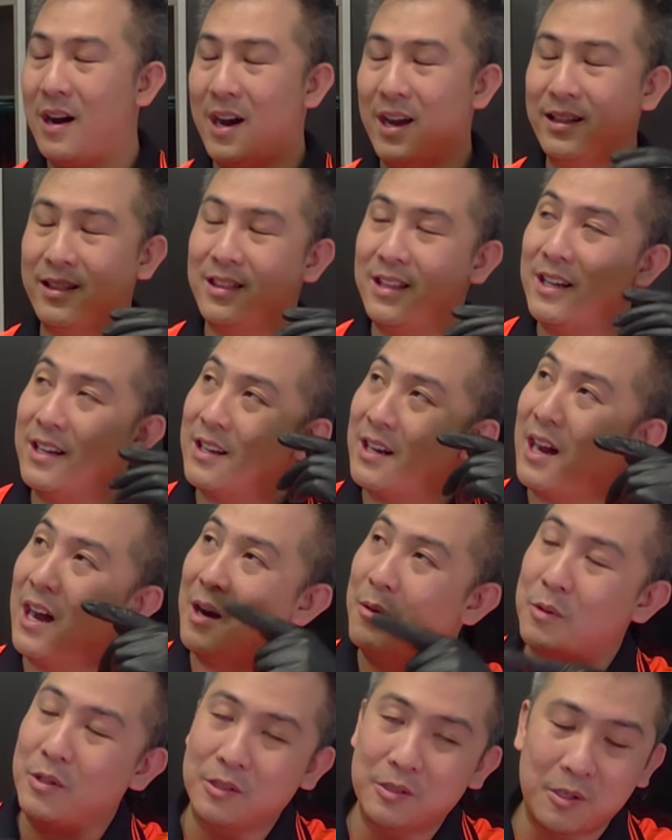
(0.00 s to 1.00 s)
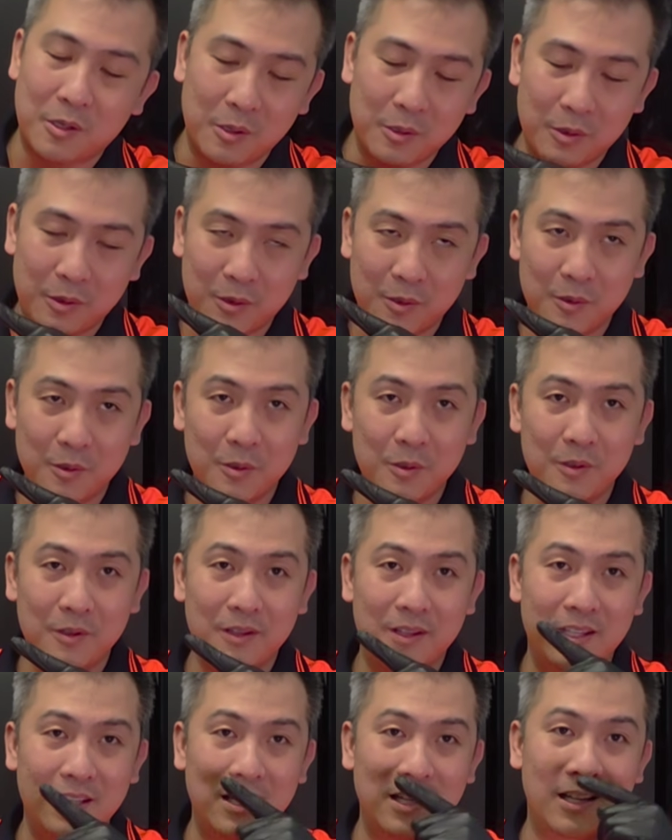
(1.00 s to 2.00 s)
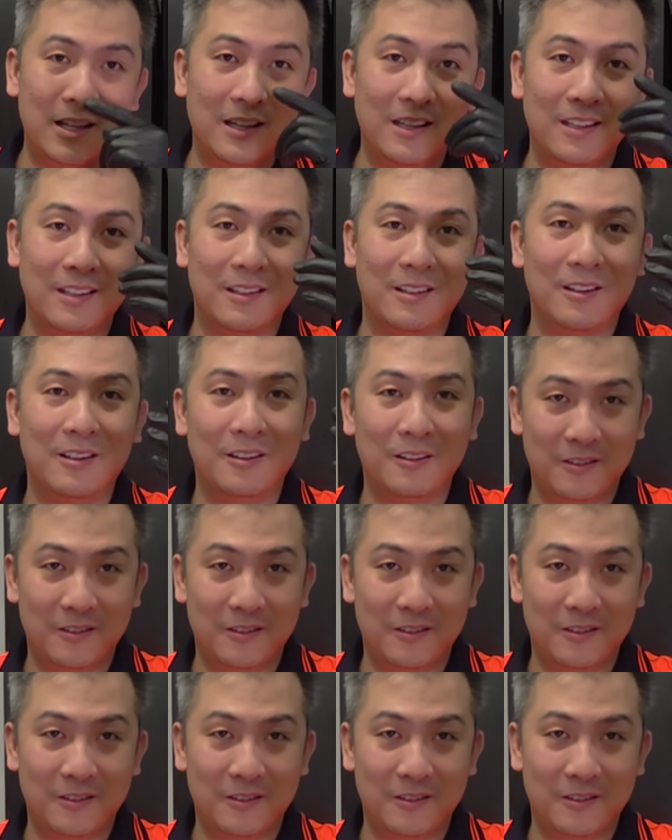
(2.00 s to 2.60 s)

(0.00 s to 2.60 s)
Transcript: I think I will go through the